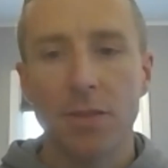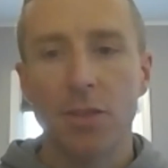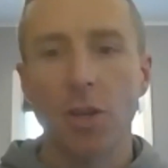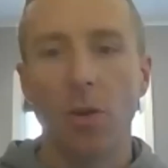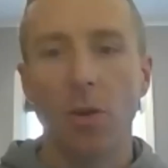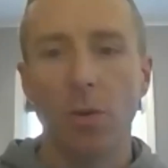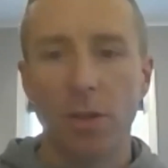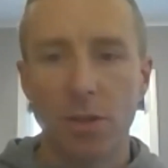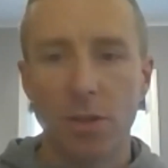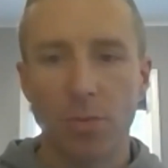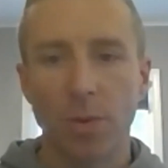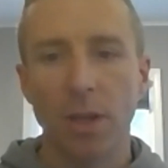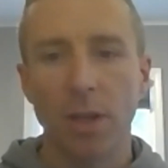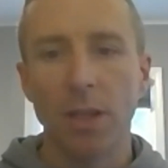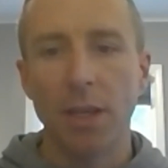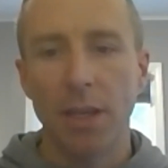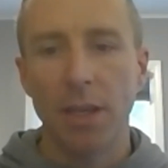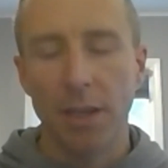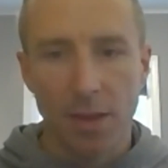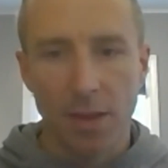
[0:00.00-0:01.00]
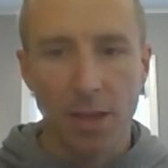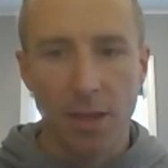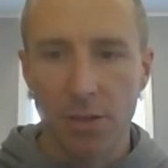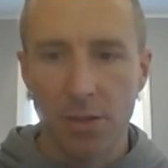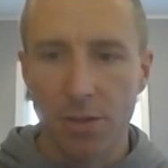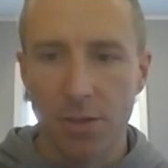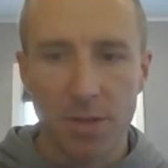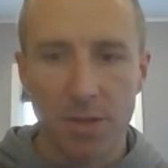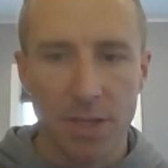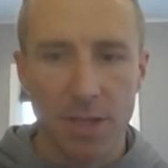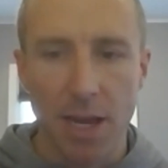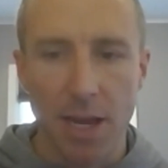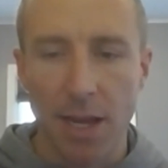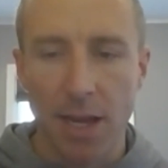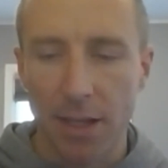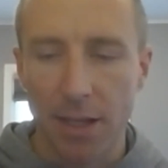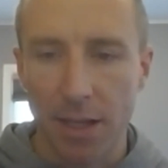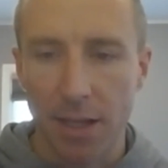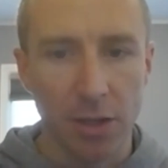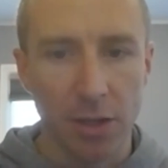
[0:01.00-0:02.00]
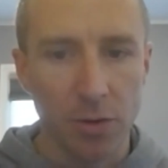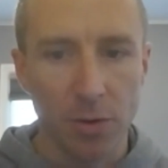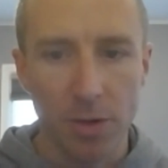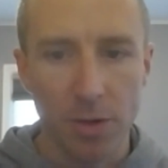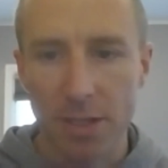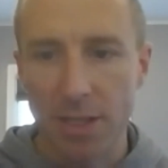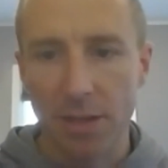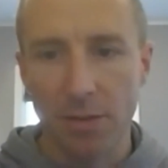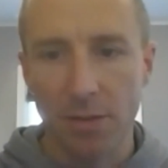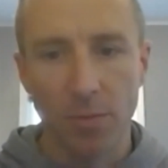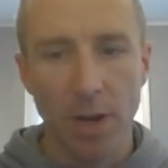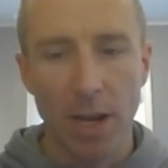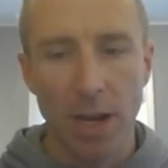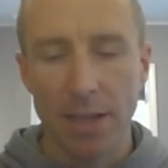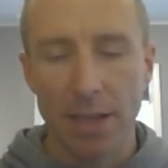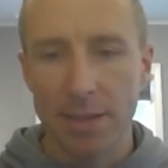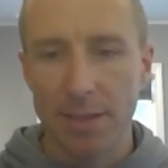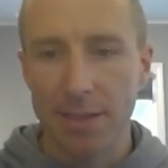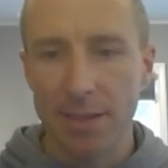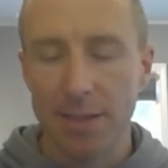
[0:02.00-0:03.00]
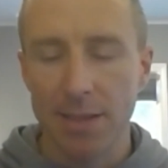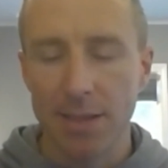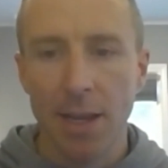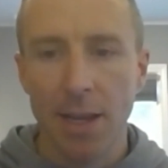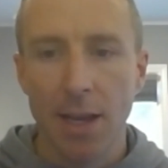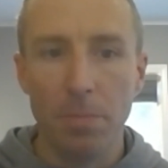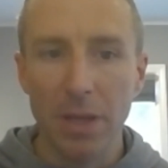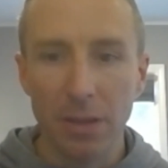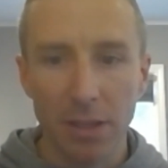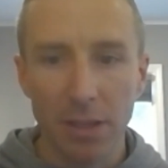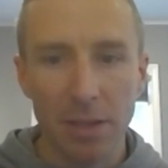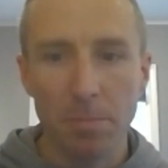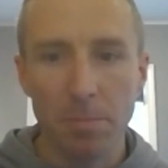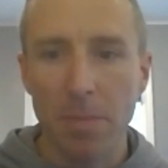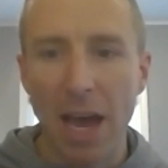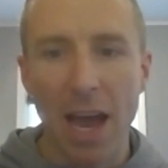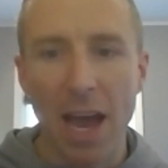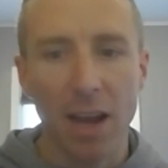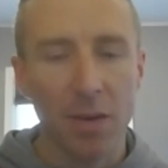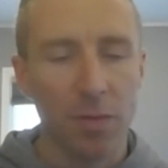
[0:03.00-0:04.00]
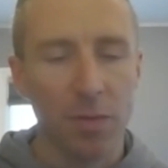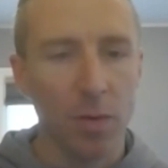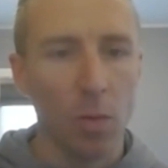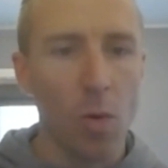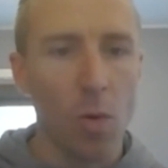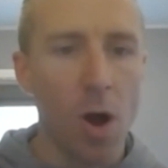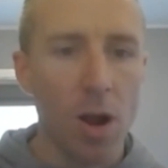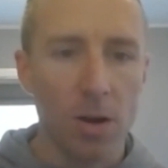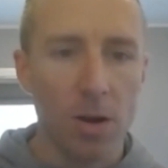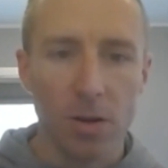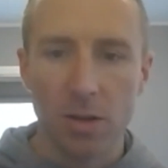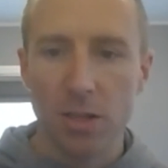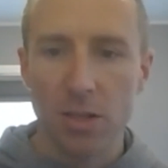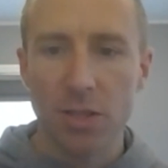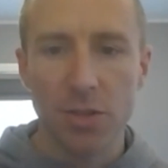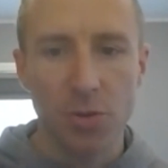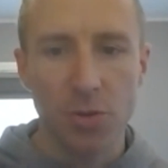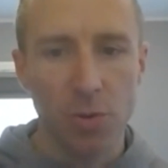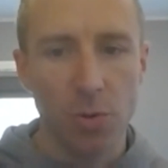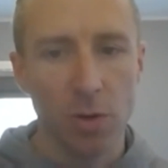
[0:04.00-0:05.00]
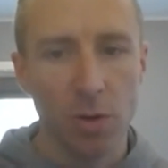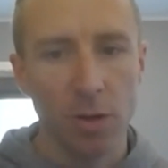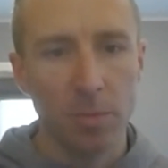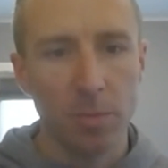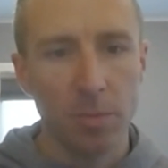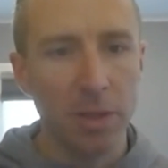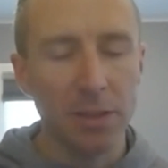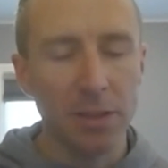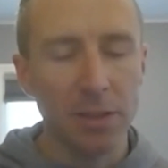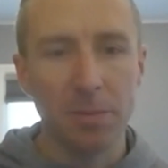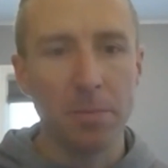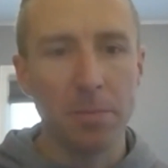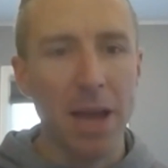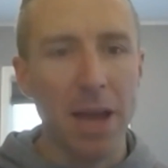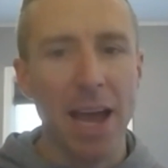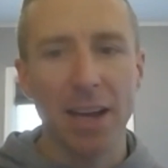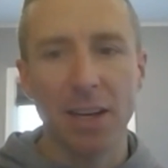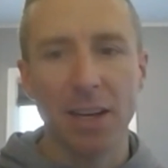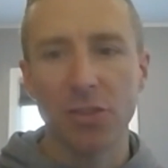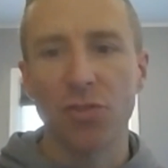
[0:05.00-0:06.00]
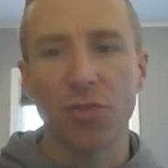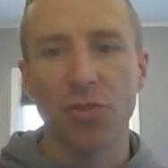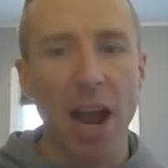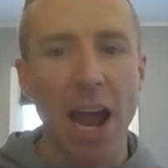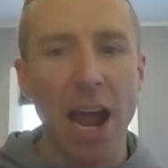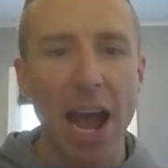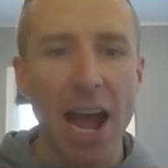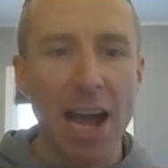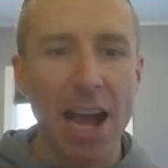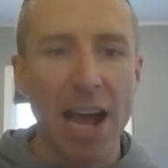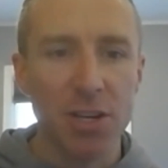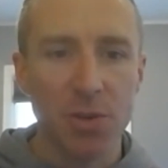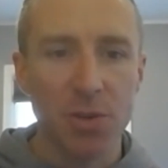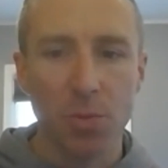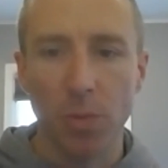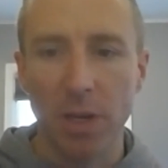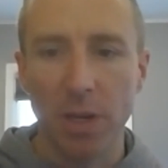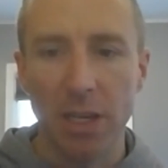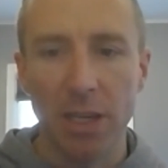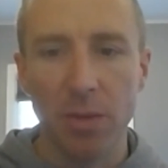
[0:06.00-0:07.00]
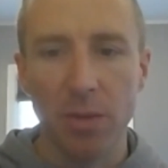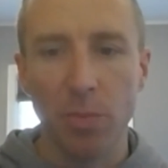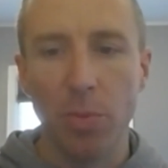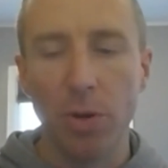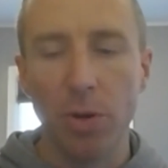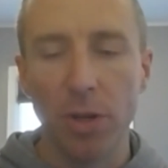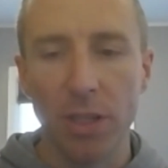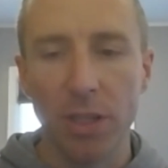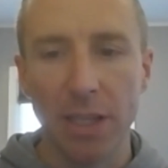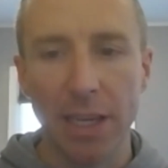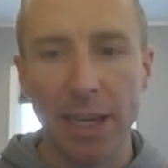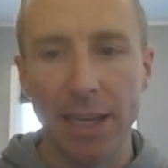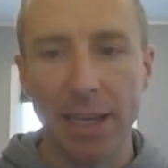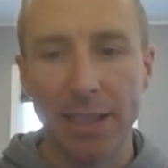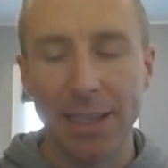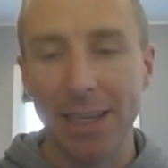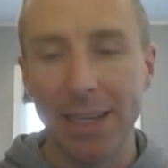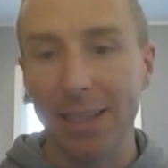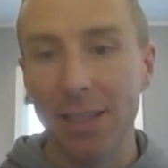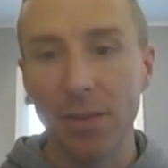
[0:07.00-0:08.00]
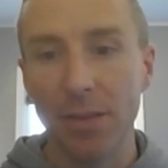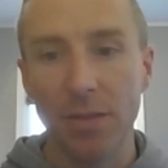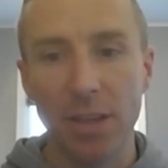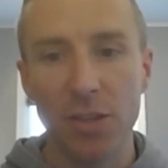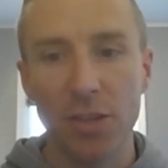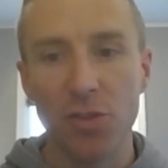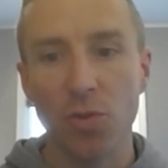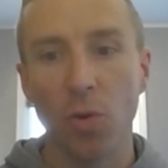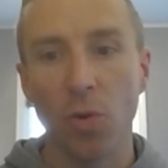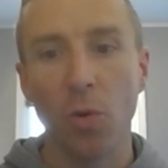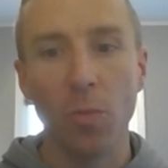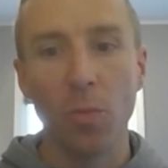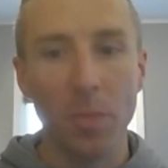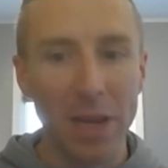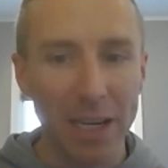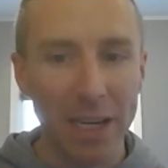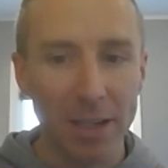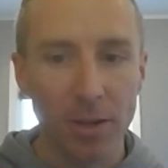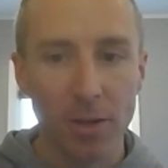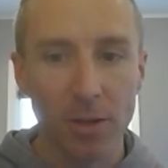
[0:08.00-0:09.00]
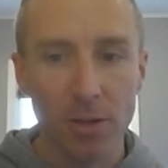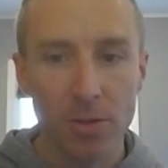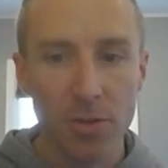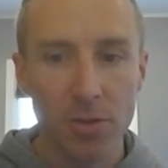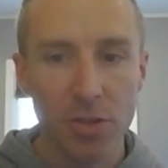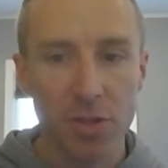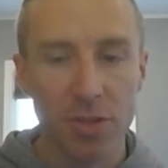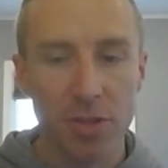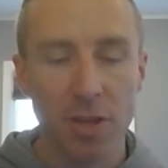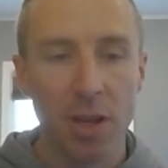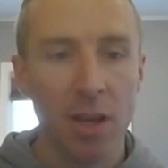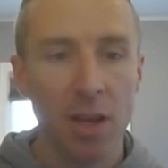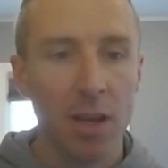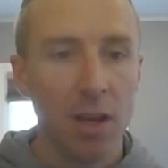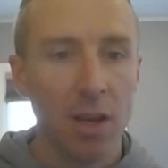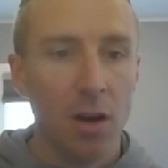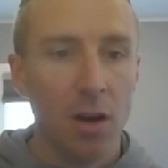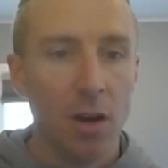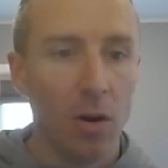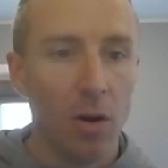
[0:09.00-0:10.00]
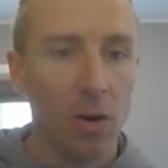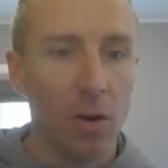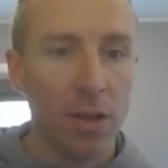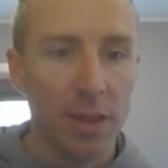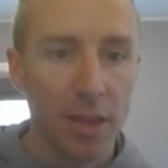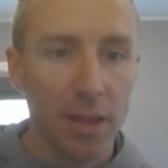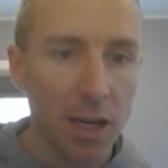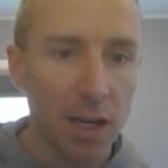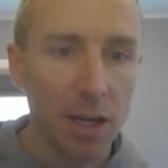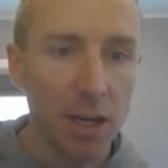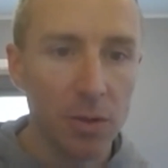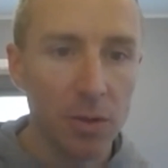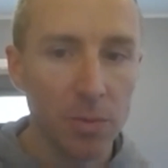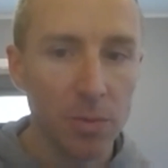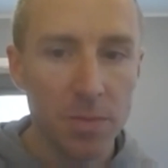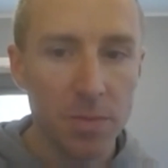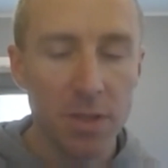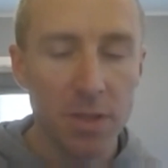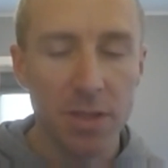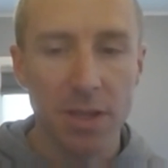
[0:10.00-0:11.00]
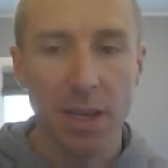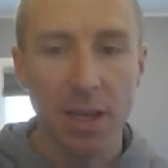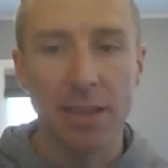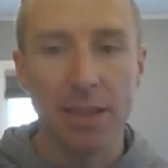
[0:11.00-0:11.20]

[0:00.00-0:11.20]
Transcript: so it's really the things you said increasing rents, billing back for water and sewer, billing back trash. We put in individual meters on the homes.